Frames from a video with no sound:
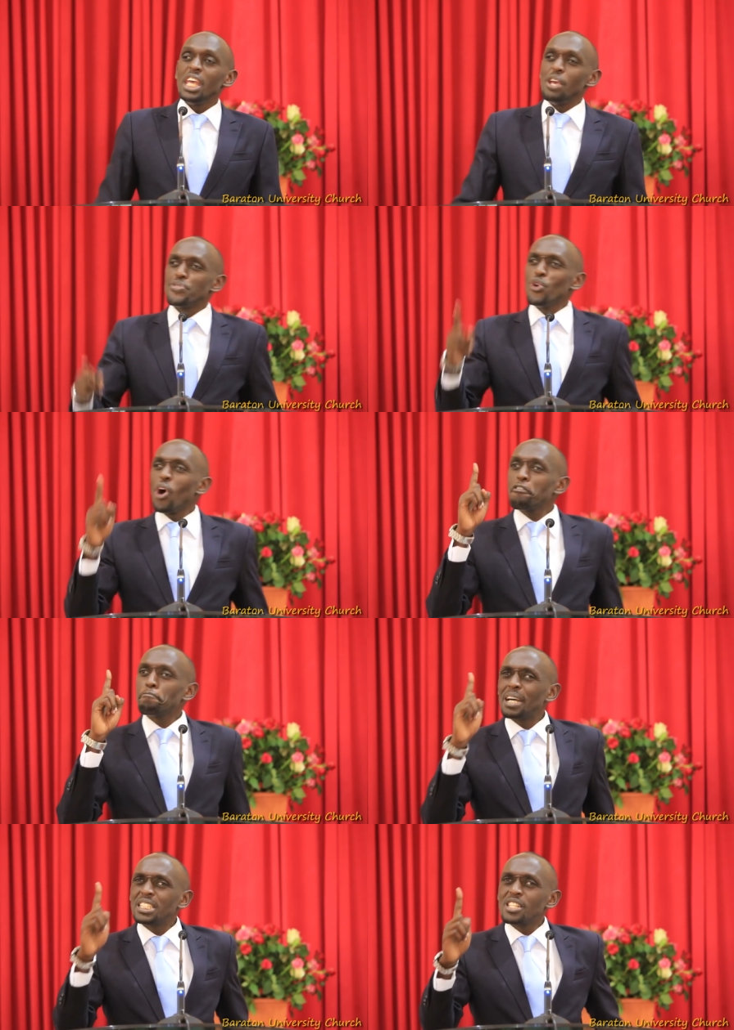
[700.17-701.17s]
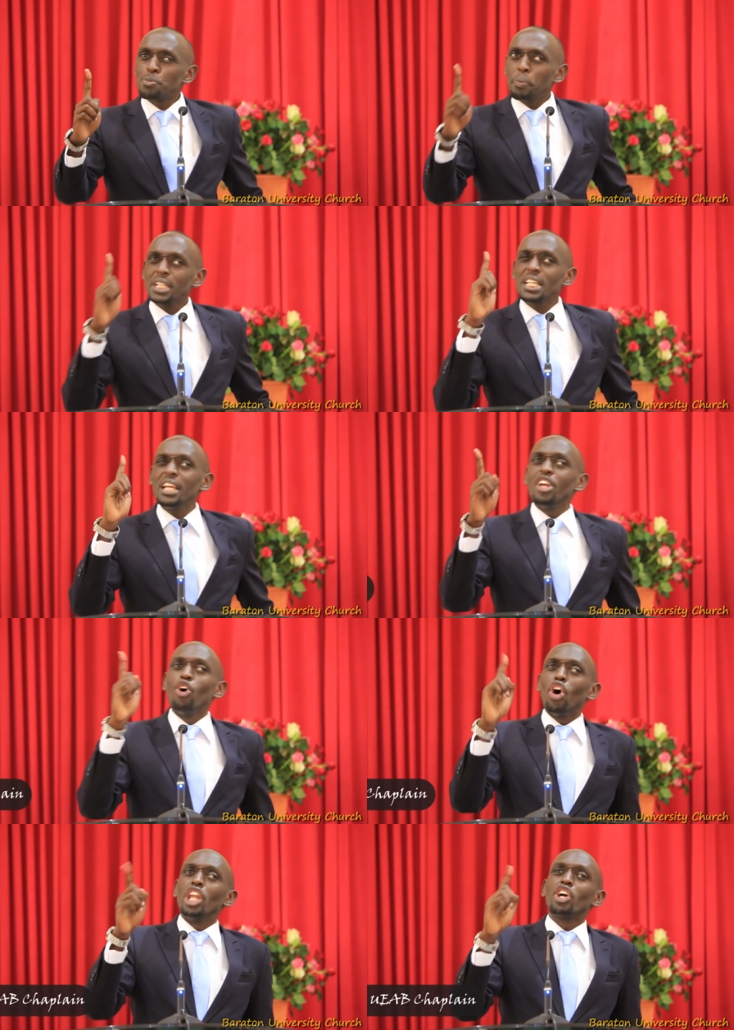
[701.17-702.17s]
If you have participated in
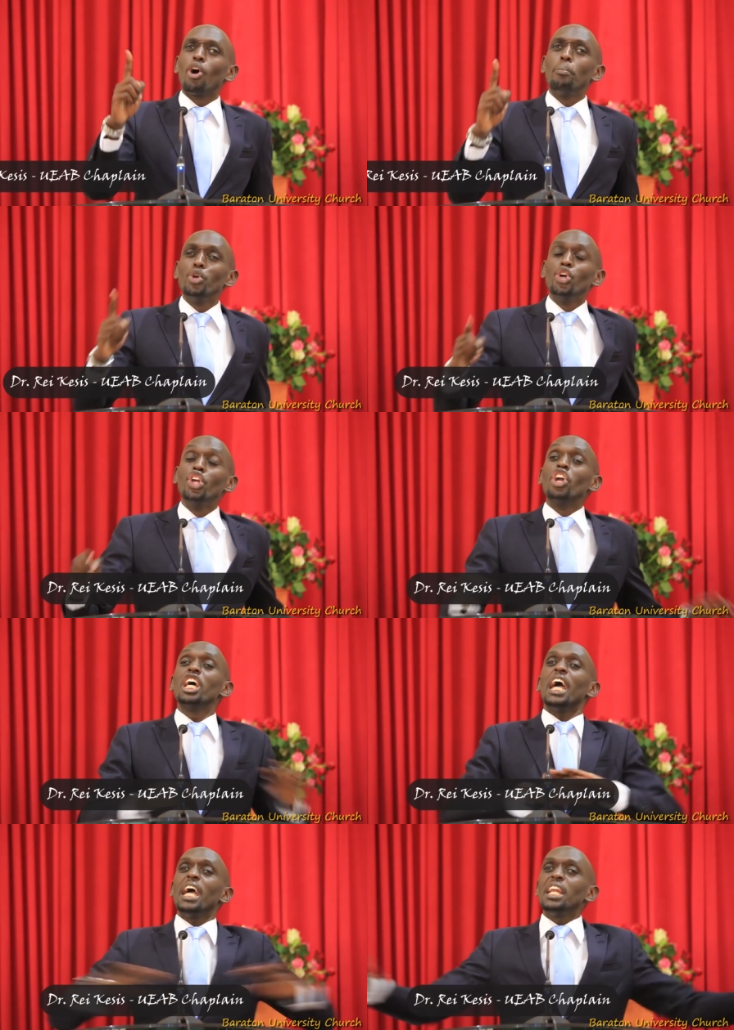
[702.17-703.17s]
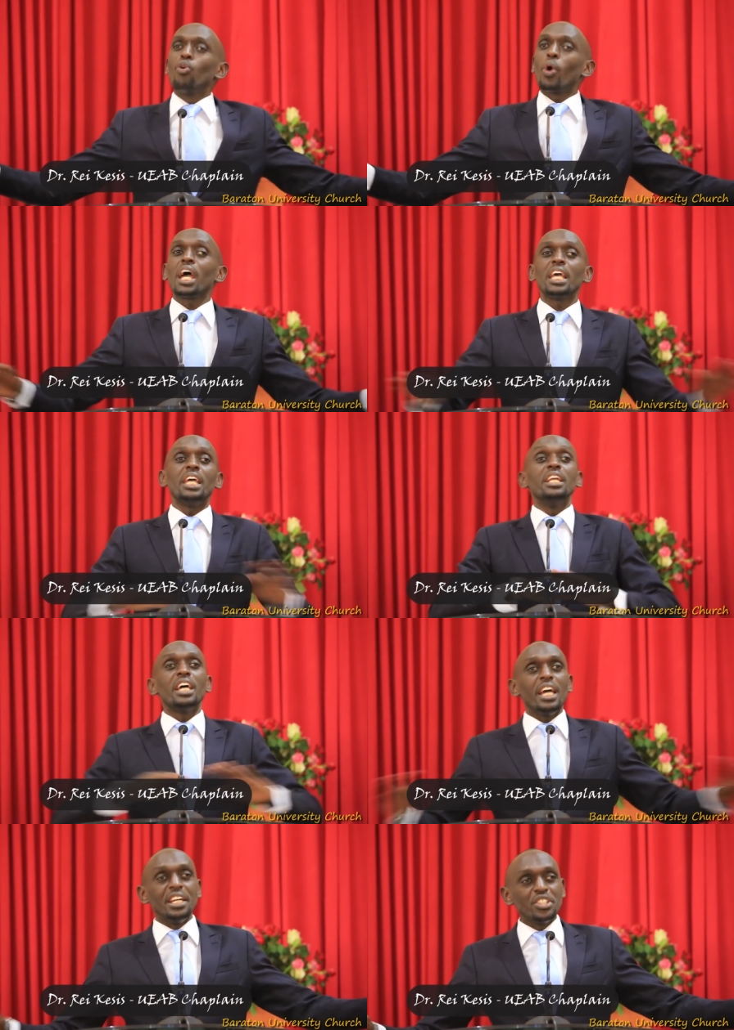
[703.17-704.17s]
Holy Communion anywhere in
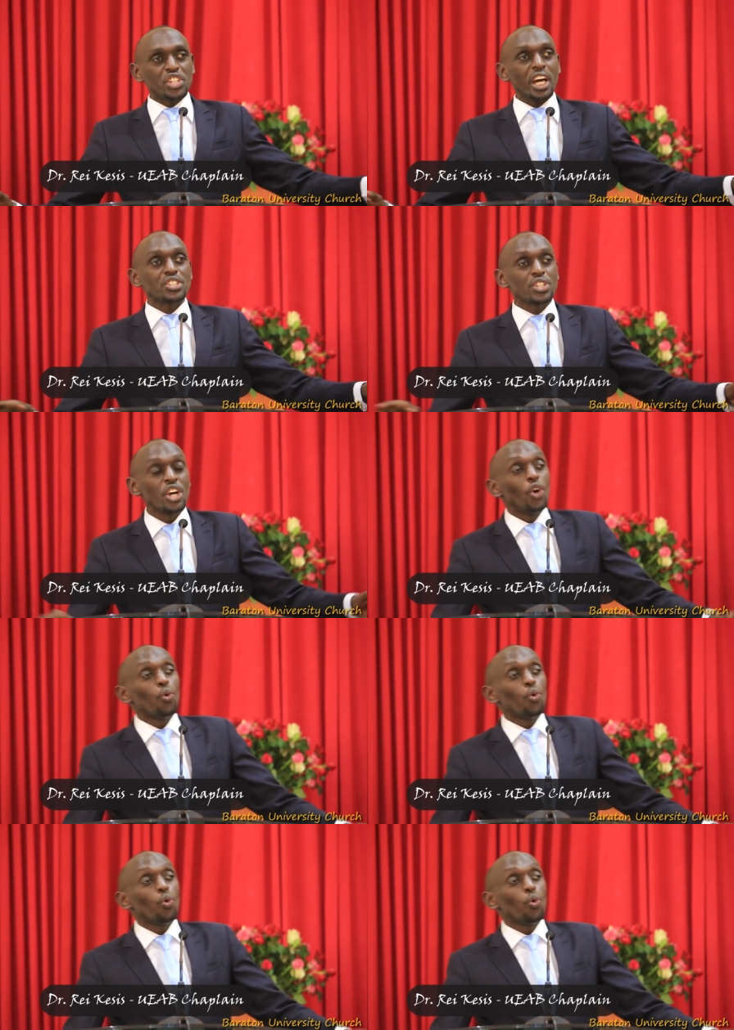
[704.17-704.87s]
any church